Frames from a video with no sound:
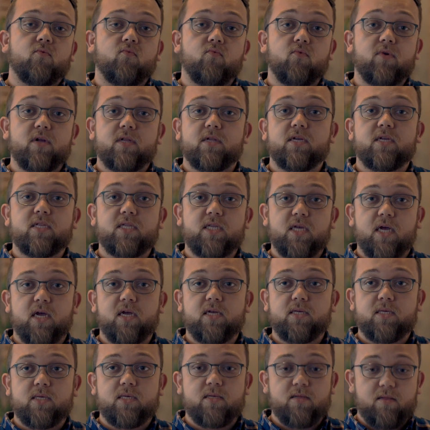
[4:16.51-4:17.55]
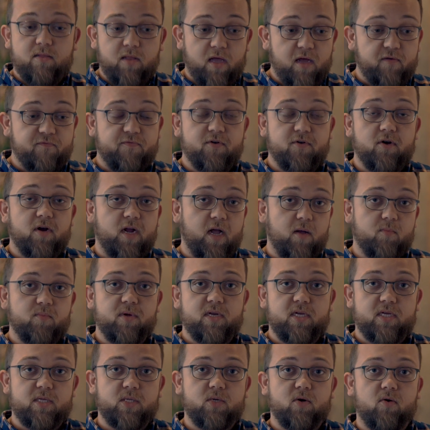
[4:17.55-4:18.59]
really does love your
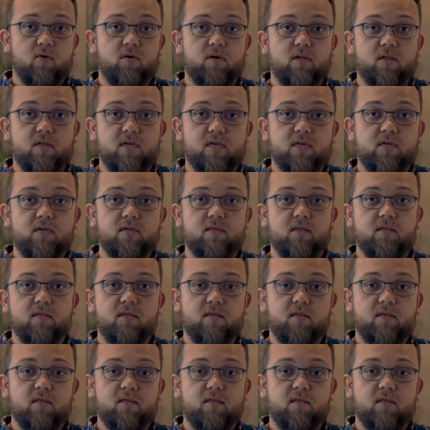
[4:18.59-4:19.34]
company internally,